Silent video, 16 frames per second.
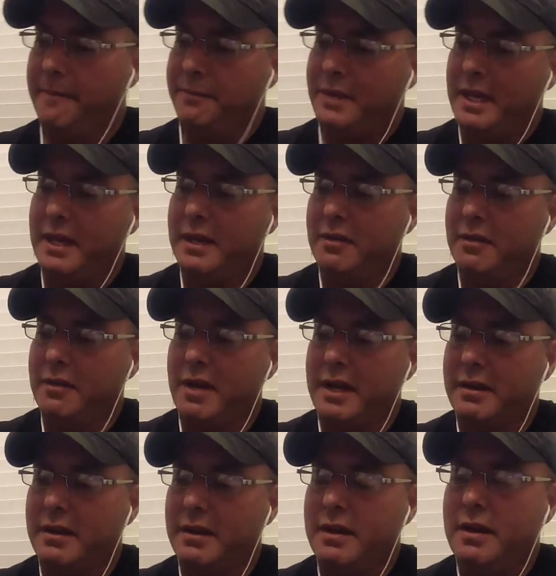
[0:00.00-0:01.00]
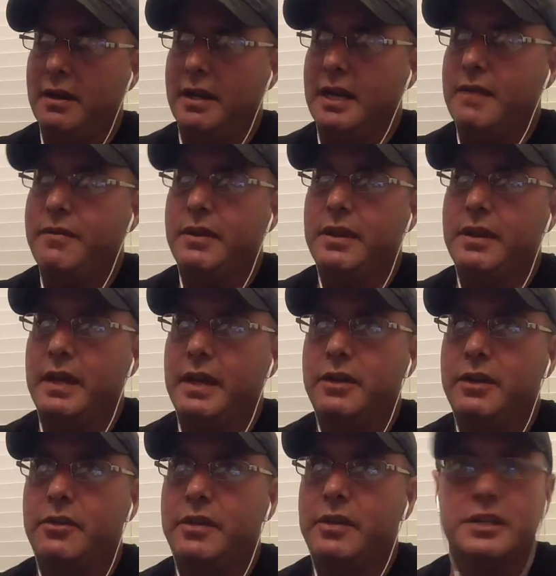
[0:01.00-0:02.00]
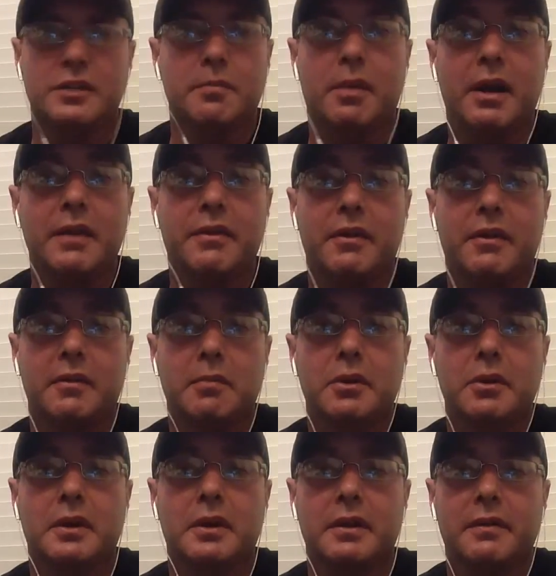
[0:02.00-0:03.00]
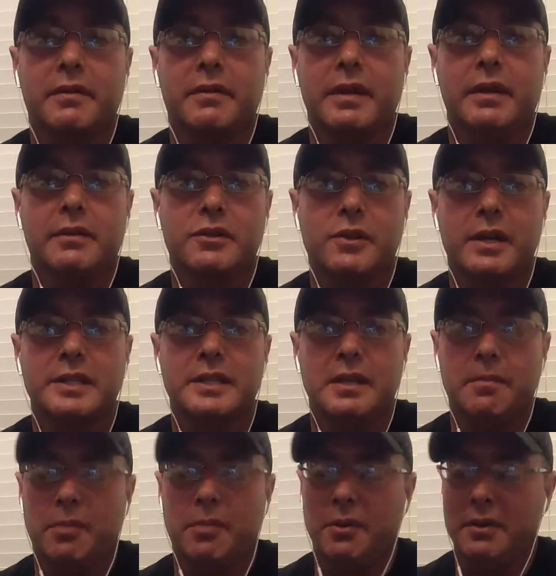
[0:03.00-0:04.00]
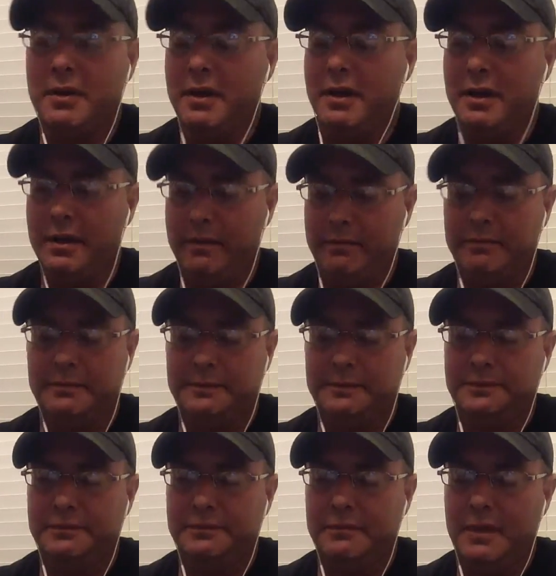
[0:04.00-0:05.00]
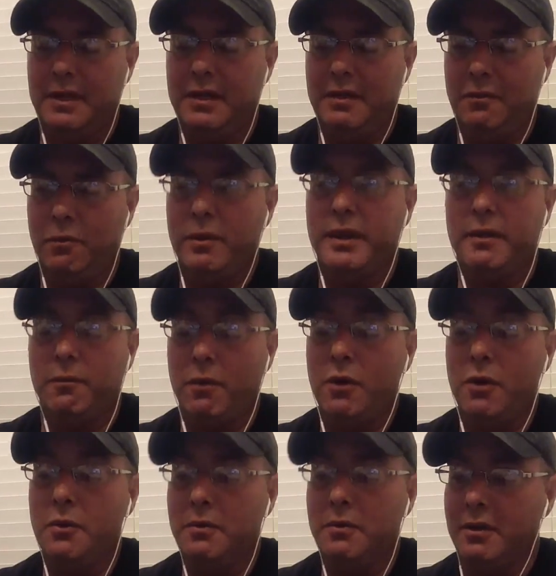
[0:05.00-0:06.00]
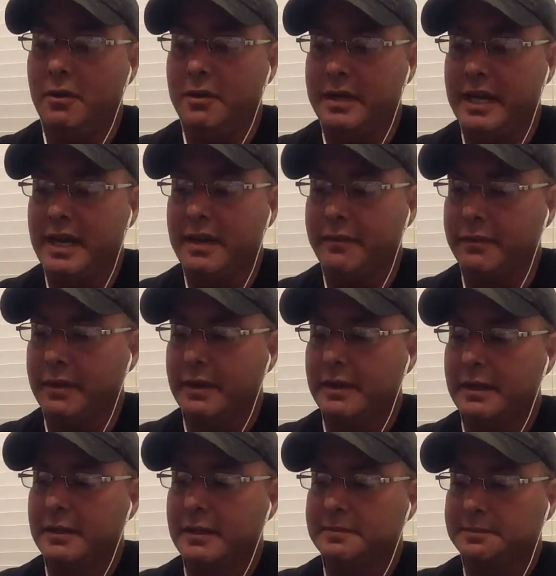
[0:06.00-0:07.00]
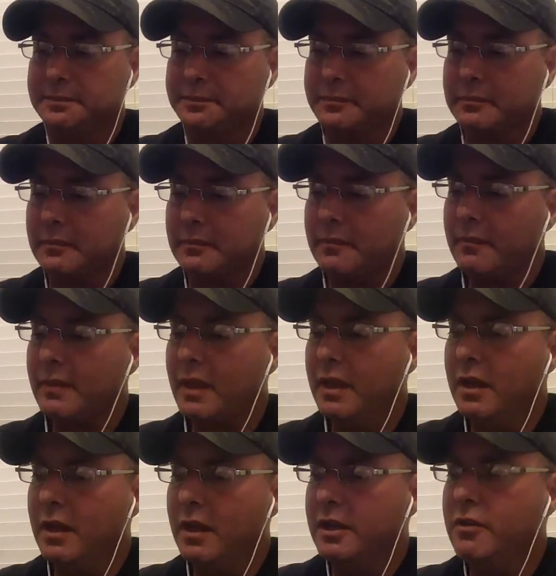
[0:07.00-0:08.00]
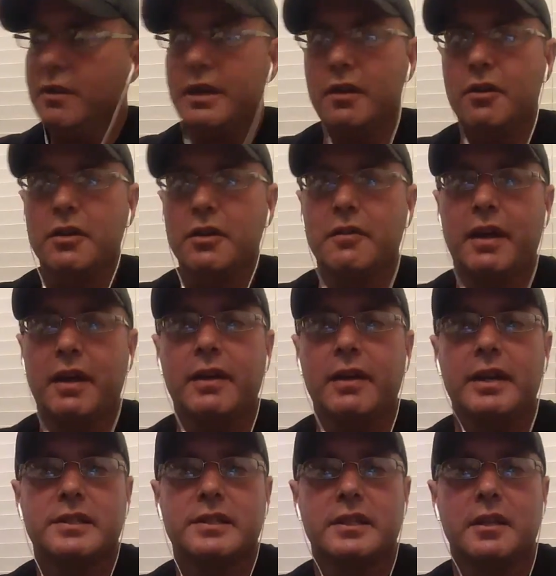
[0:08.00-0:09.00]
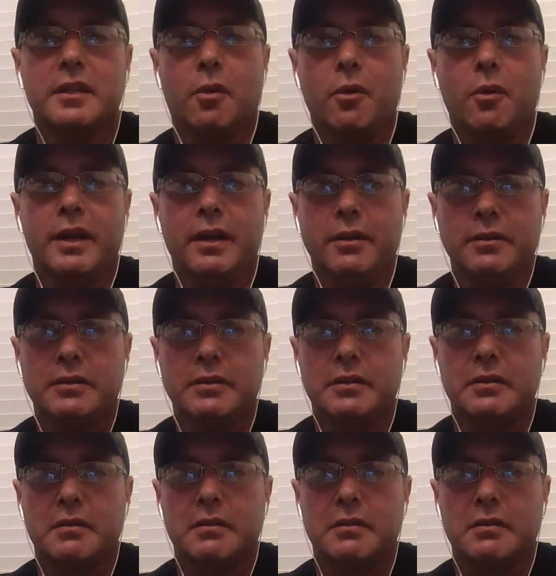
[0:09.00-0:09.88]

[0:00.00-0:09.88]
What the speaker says: and like even the Indonesian Python book that Tracy wrote, her and Dave, you look at all the variants in the Borneos.